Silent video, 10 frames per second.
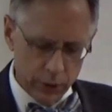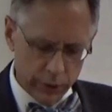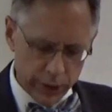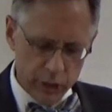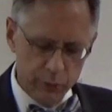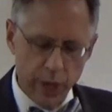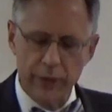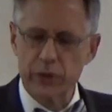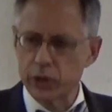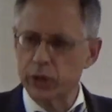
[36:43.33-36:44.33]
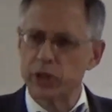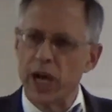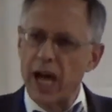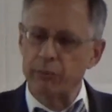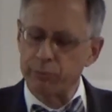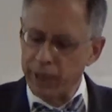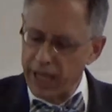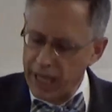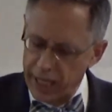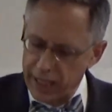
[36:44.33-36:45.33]
These brothers could not
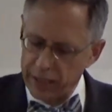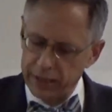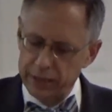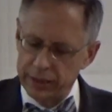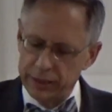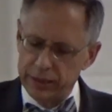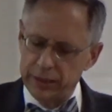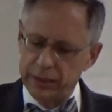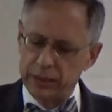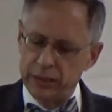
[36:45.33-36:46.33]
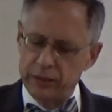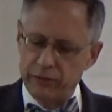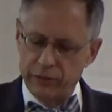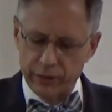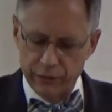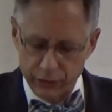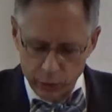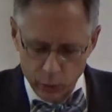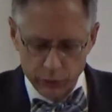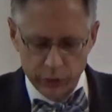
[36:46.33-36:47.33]
pay for the
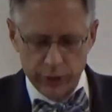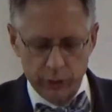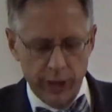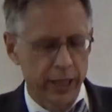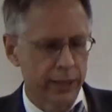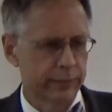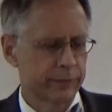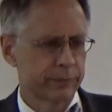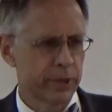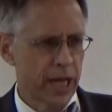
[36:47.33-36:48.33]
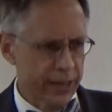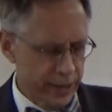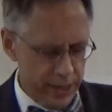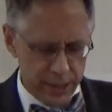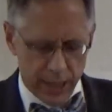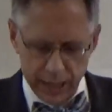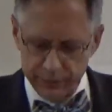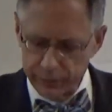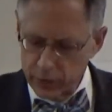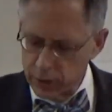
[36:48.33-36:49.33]
food, for the grain. Not this time,
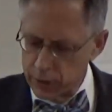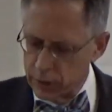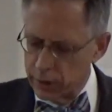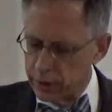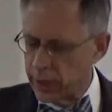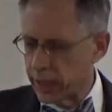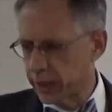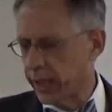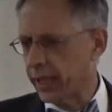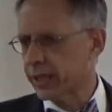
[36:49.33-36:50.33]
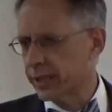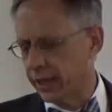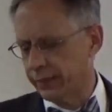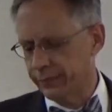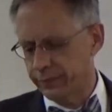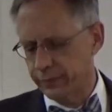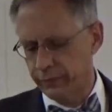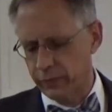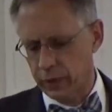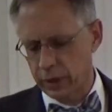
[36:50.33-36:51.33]
not the next time.
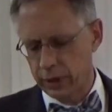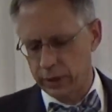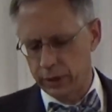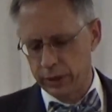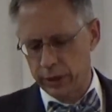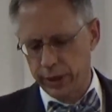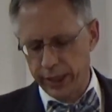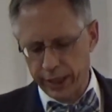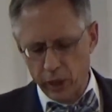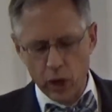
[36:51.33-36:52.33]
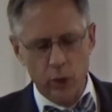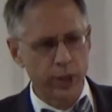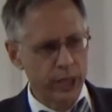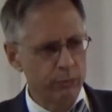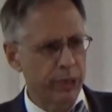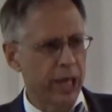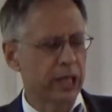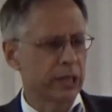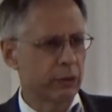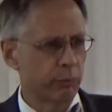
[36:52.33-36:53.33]
It had already
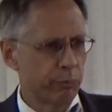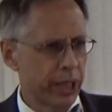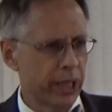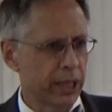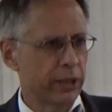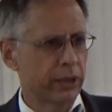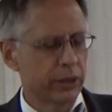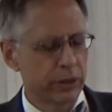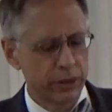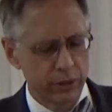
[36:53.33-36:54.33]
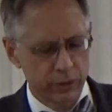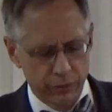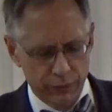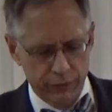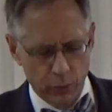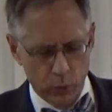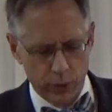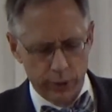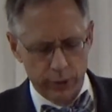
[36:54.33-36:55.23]
been paid for.